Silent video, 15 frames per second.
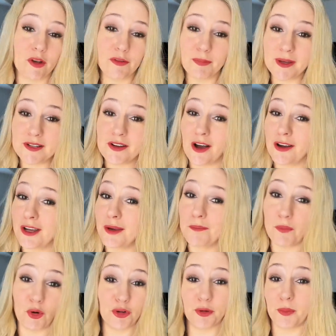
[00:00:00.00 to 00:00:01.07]
we've been talking
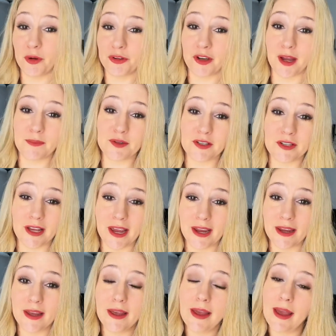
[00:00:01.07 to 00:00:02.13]
multiple times a
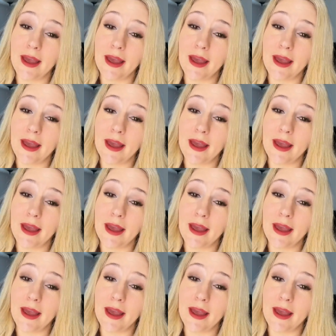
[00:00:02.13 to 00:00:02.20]
day.